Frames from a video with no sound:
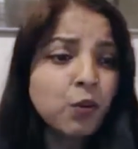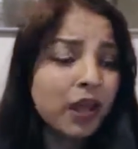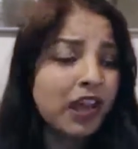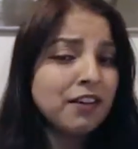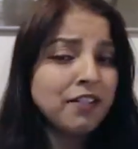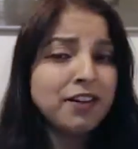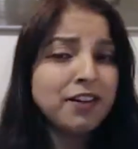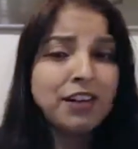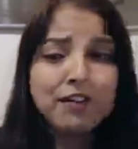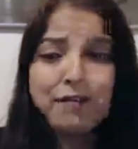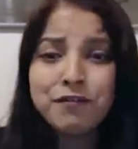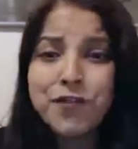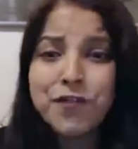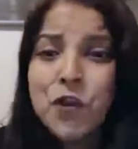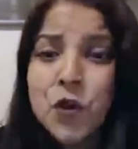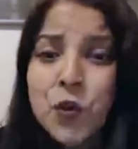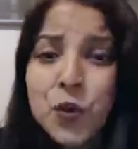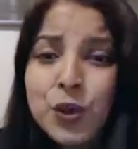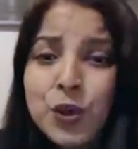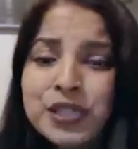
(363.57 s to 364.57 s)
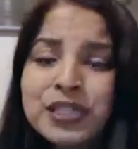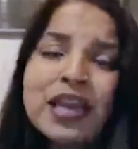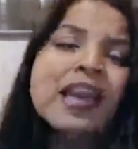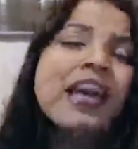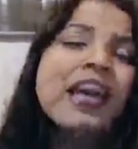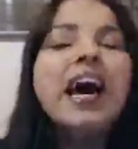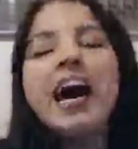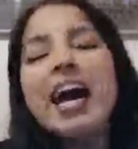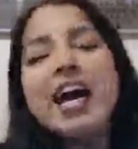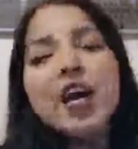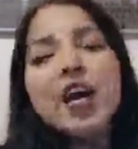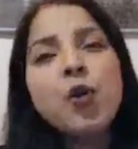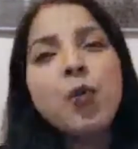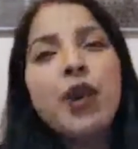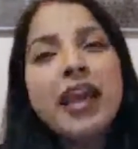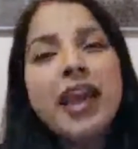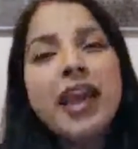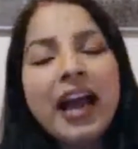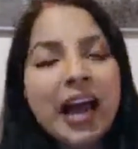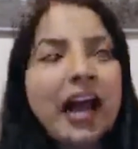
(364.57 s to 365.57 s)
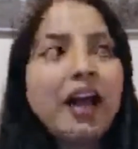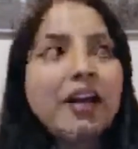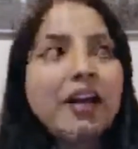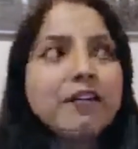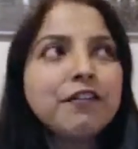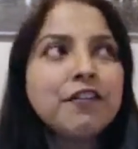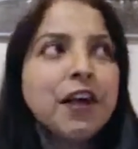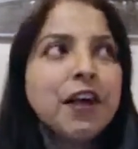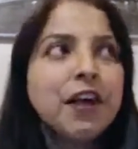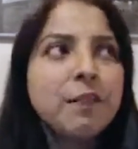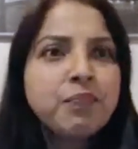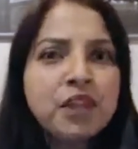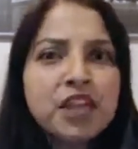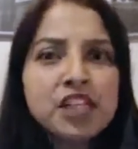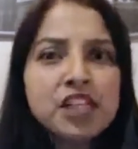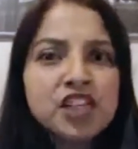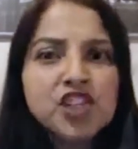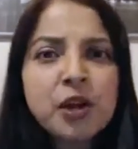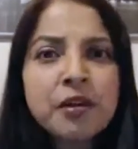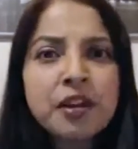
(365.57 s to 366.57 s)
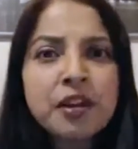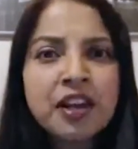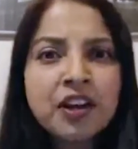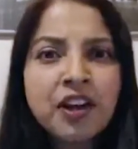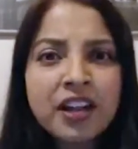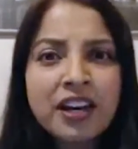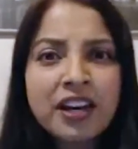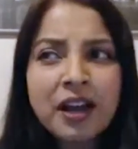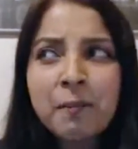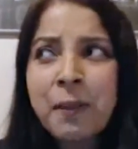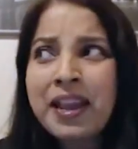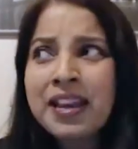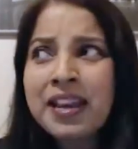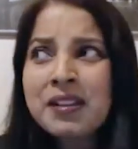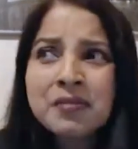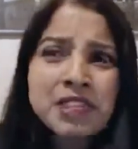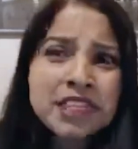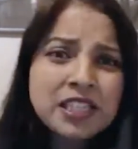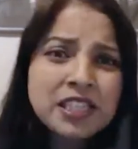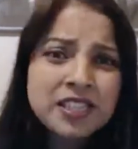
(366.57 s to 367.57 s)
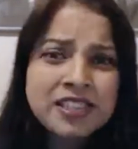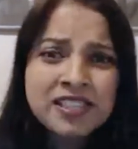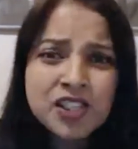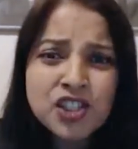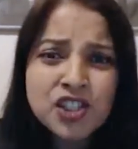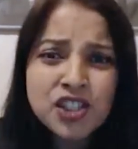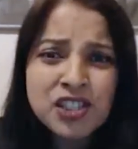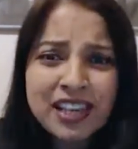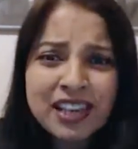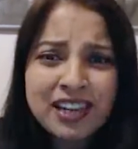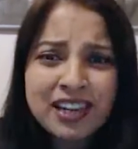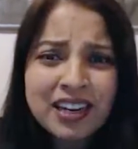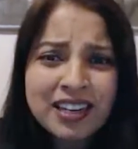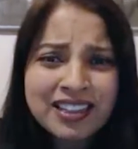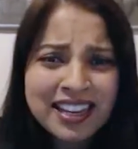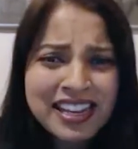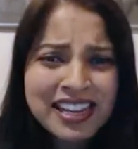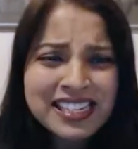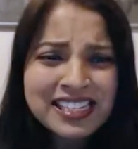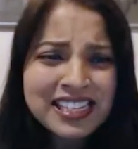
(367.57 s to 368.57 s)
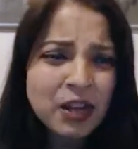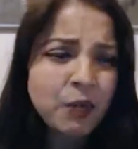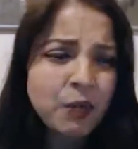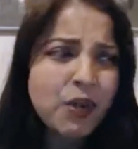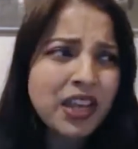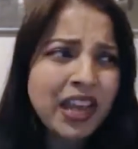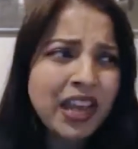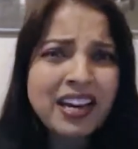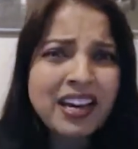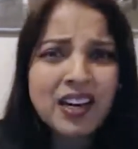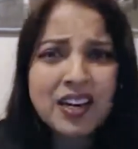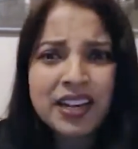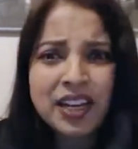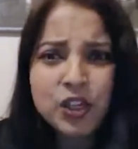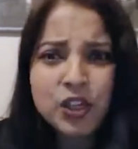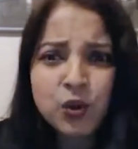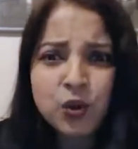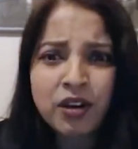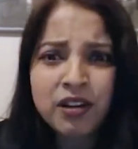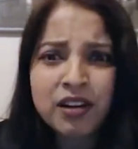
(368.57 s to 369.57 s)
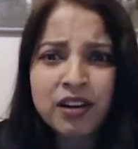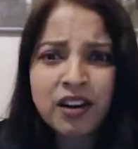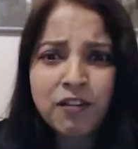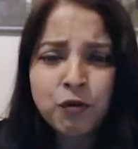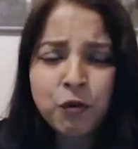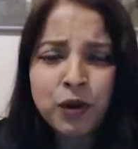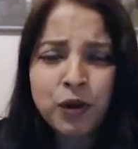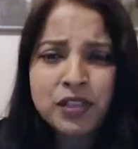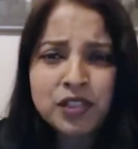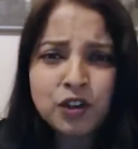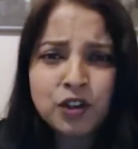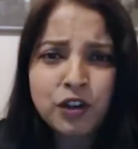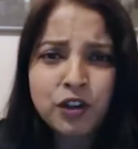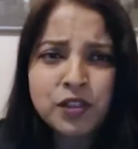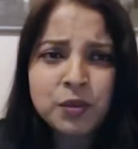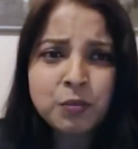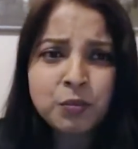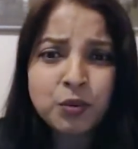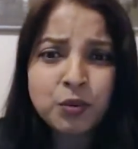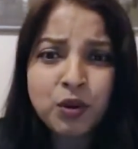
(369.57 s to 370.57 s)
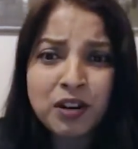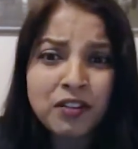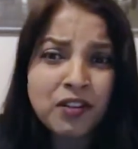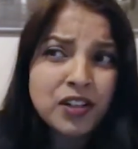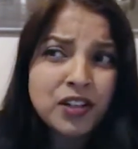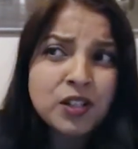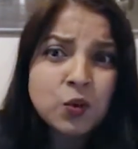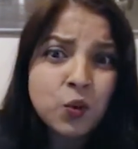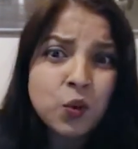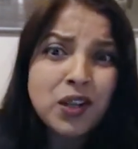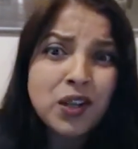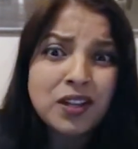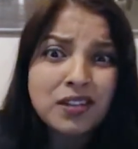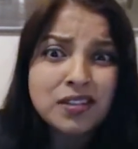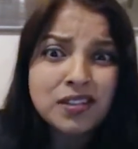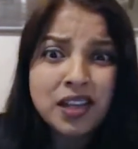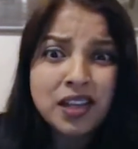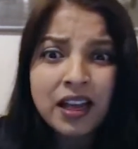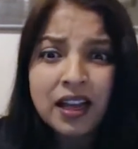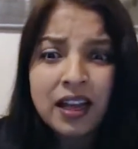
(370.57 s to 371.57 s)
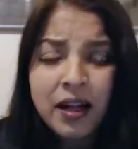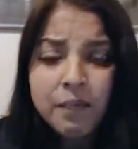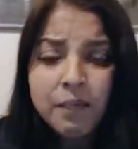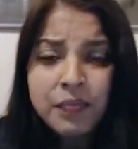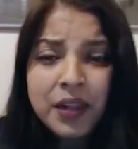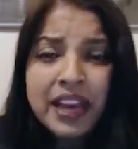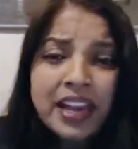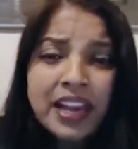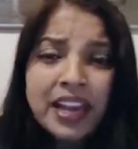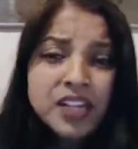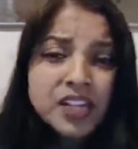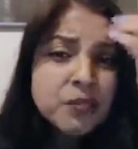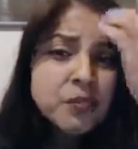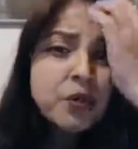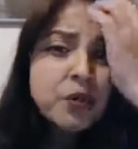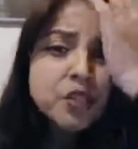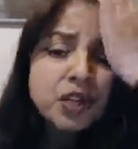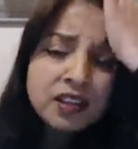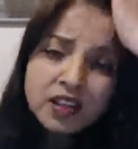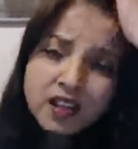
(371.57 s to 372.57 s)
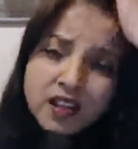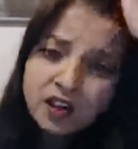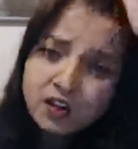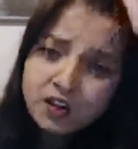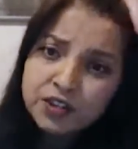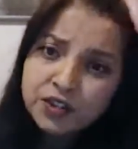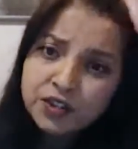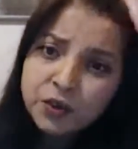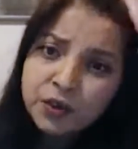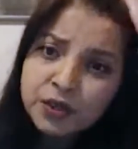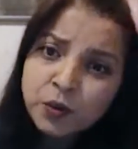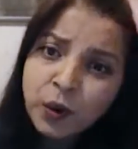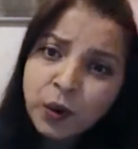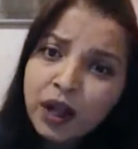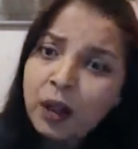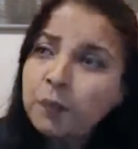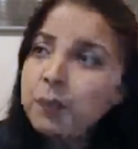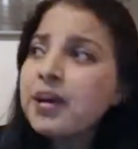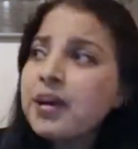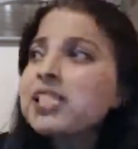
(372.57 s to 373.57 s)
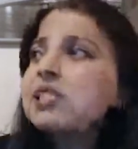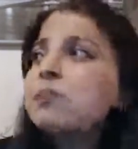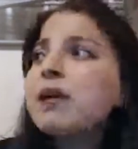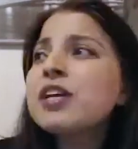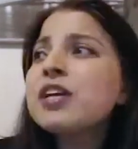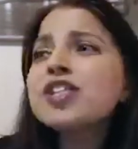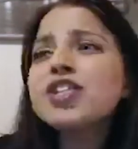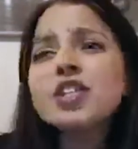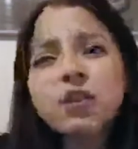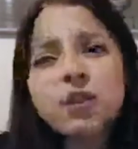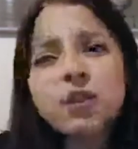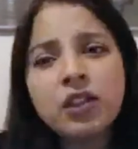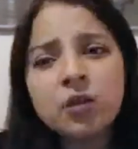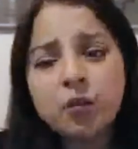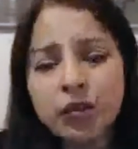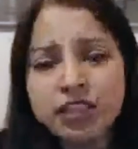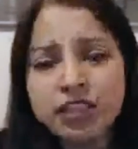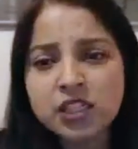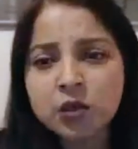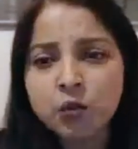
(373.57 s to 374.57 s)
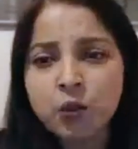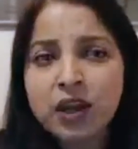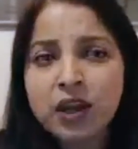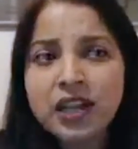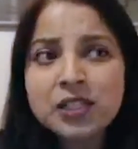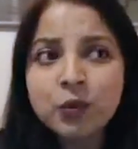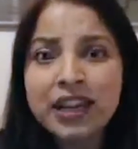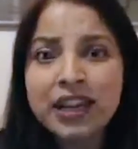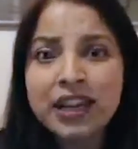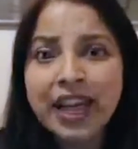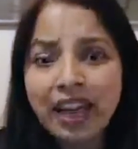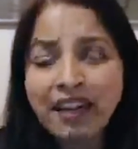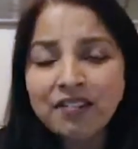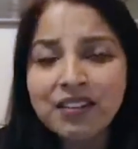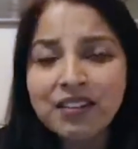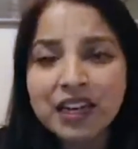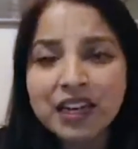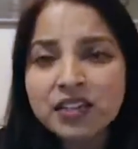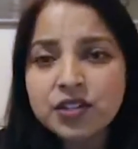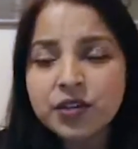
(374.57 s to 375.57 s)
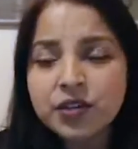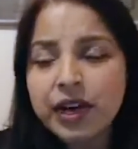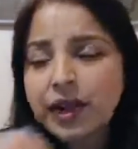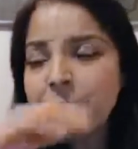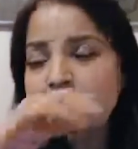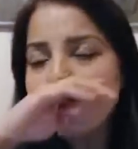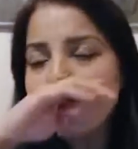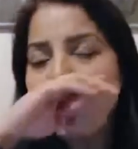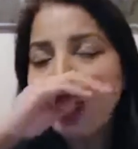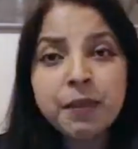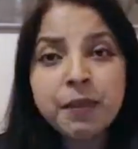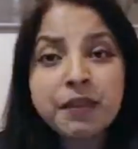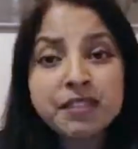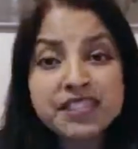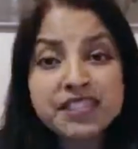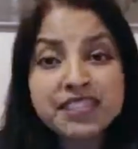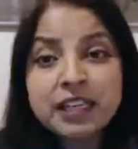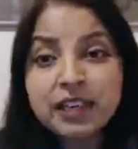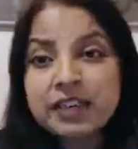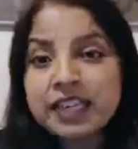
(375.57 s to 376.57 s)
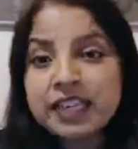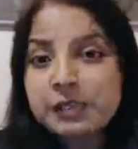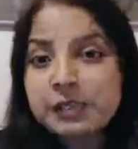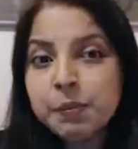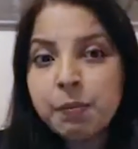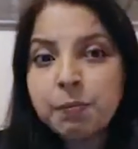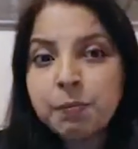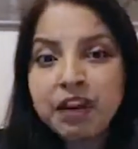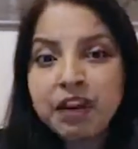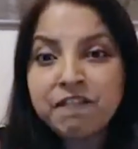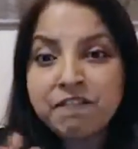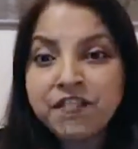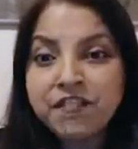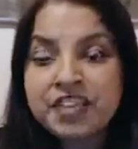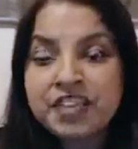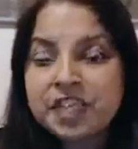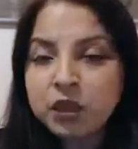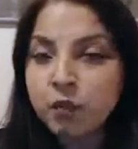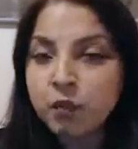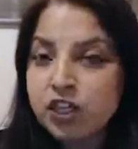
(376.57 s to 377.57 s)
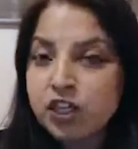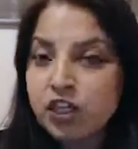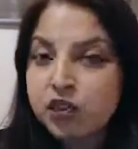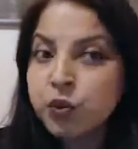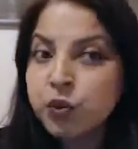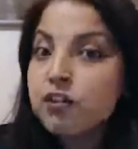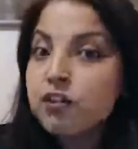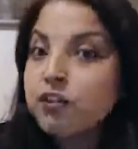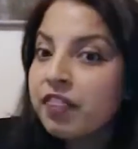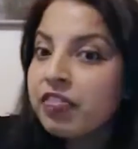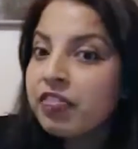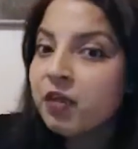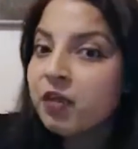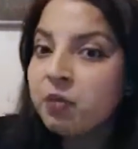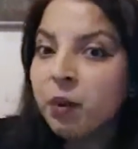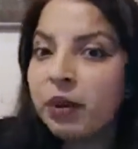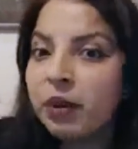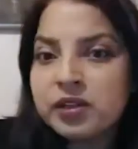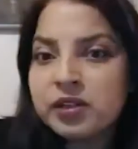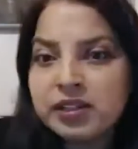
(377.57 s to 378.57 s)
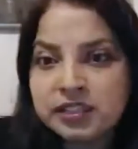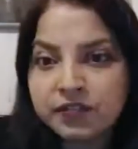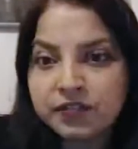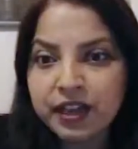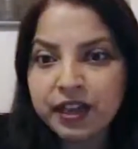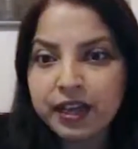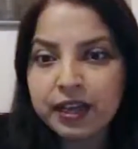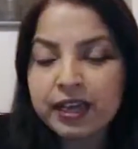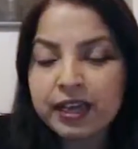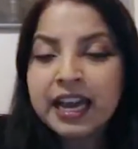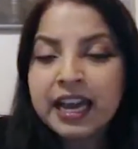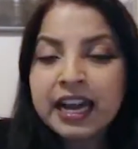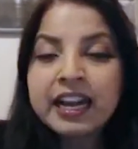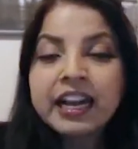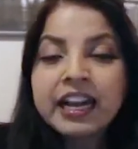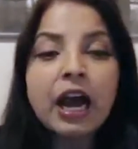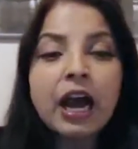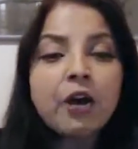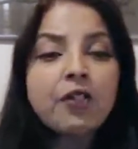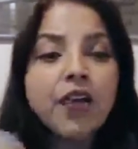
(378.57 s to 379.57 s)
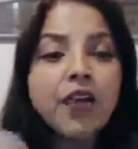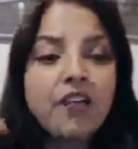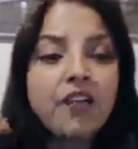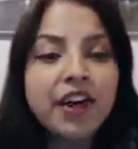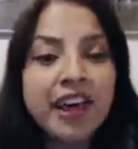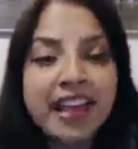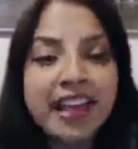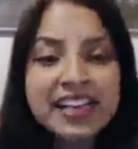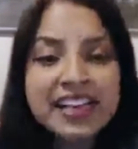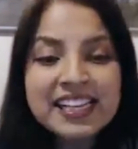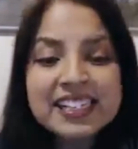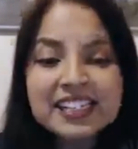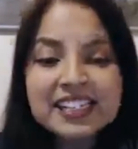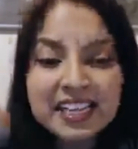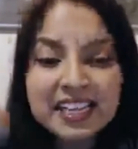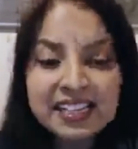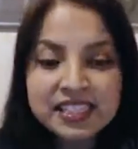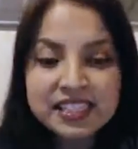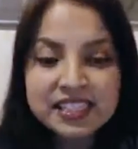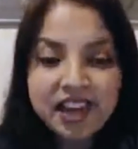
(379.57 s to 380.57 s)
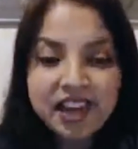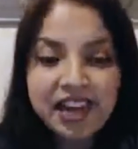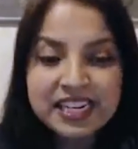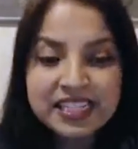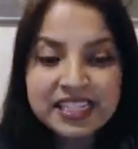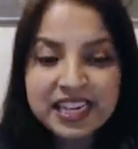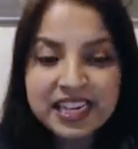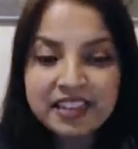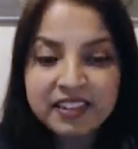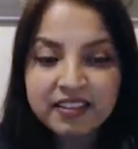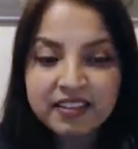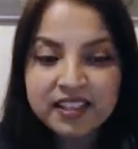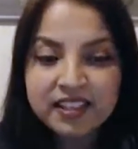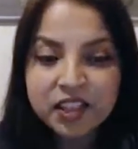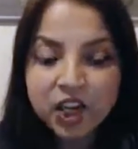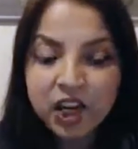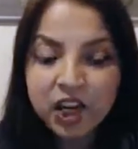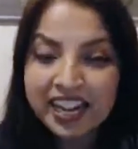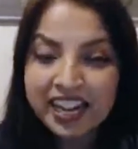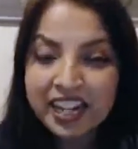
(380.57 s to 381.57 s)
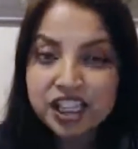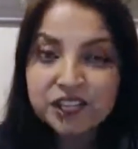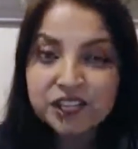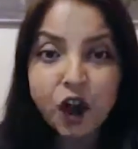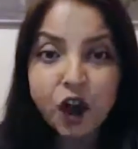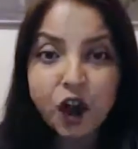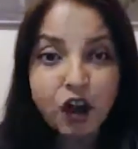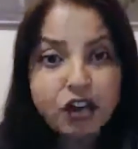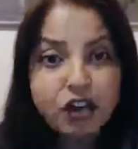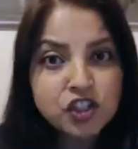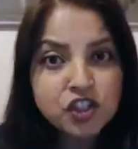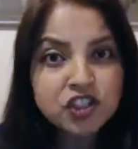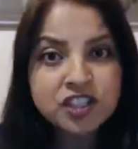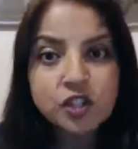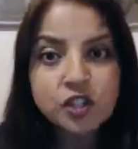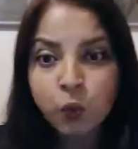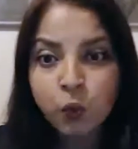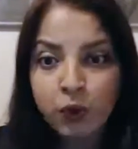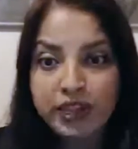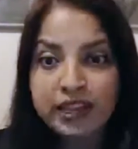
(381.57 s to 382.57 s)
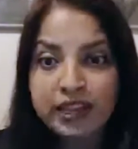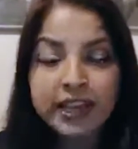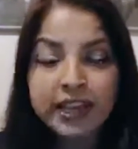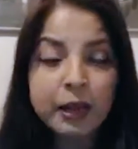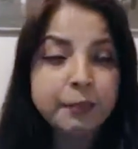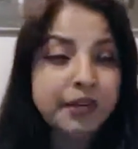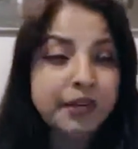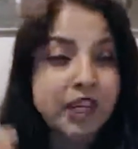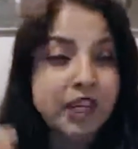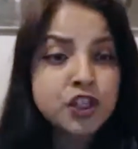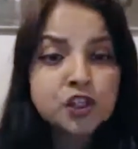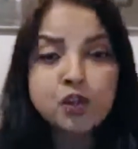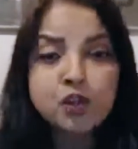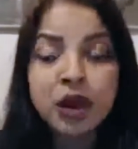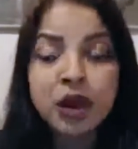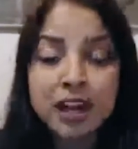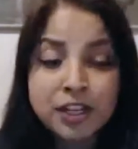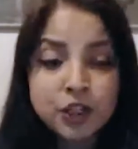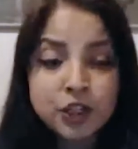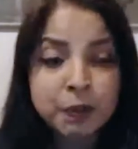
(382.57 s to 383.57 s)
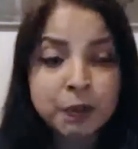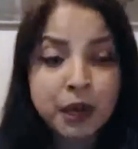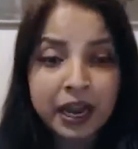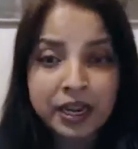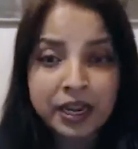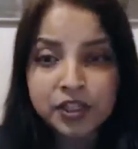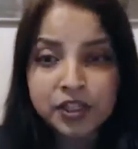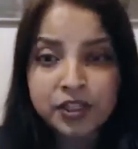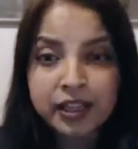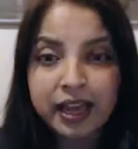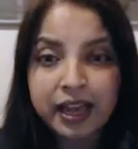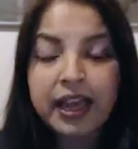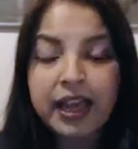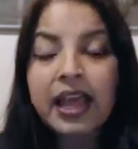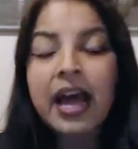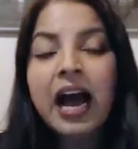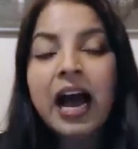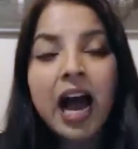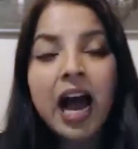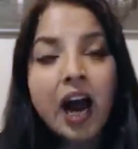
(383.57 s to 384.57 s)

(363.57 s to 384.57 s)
We have enough food, and we have such amenities such as the internet. We can connect to our loved ones across the world, and actually most other countries do as well. But especially in the Western world, we have that, right? But still, these people are feeding which wolf? The one that's fair. Now there is this idea that the collective consciousness is waking up, and I do buy into that.